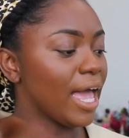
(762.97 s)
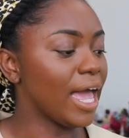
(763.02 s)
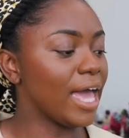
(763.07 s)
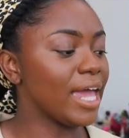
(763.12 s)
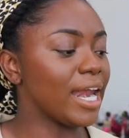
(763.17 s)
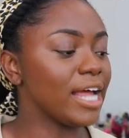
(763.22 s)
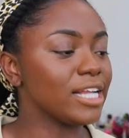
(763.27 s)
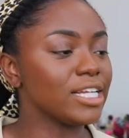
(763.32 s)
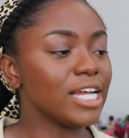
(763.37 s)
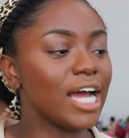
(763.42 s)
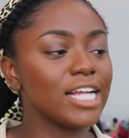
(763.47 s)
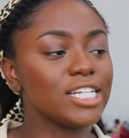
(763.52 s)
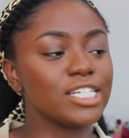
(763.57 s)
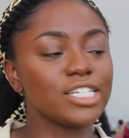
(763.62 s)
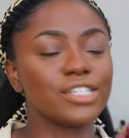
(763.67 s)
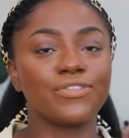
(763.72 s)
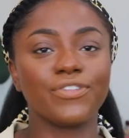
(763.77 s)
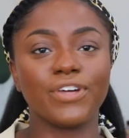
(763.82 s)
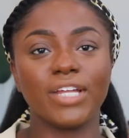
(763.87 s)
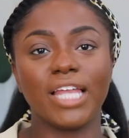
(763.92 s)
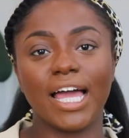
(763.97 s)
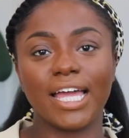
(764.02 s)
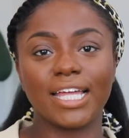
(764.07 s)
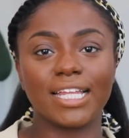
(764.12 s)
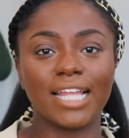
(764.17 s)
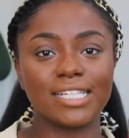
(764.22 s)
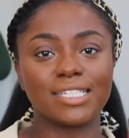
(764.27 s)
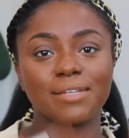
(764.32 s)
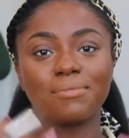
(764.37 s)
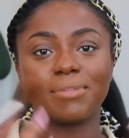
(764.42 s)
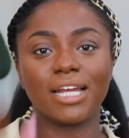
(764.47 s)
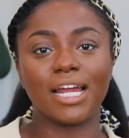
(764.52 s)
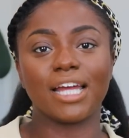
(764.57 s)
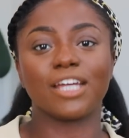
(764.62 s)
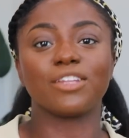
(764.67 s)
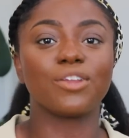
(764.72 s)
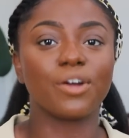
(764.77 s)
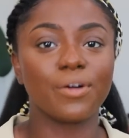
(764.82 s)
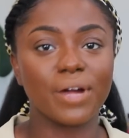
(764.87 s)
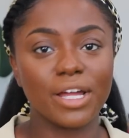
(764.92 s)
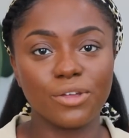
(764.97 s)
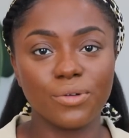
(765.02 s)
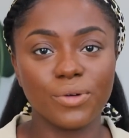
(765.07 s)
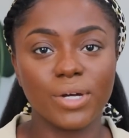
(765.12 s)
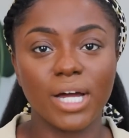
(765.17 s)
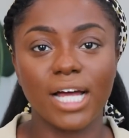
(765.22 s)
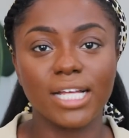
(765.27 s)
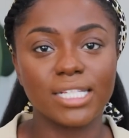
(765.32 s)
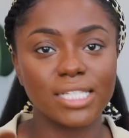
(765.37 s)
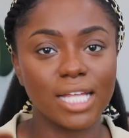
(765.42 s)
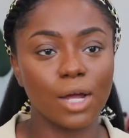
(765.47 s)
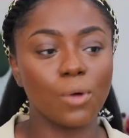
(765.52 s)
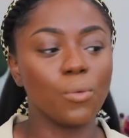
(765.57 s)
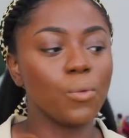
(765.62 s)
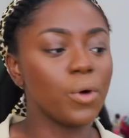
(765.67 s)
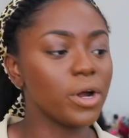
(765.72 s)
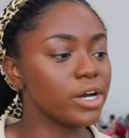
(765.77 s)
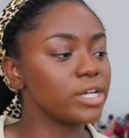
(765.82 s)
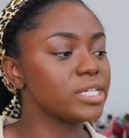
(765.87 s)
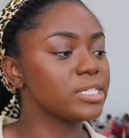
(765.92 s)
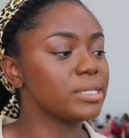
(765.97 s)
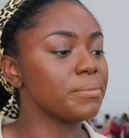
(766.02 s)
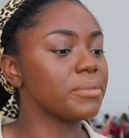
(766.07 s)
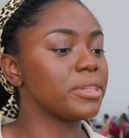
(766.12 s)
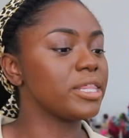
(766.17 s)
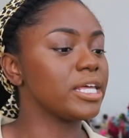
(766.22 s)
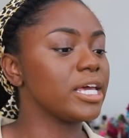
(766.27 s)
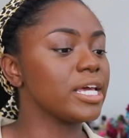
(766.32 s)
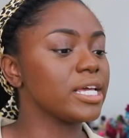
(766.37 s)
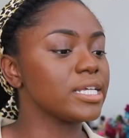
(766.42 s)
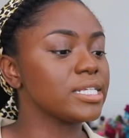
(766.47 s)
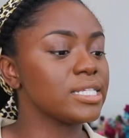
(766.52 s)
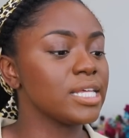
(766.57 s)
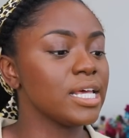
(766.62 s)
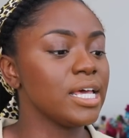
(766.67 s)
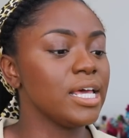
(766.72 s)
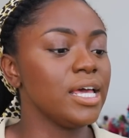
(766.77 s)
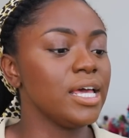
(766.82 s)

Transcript: And I just feel like that's something I can throw at you guys. Like, what are some things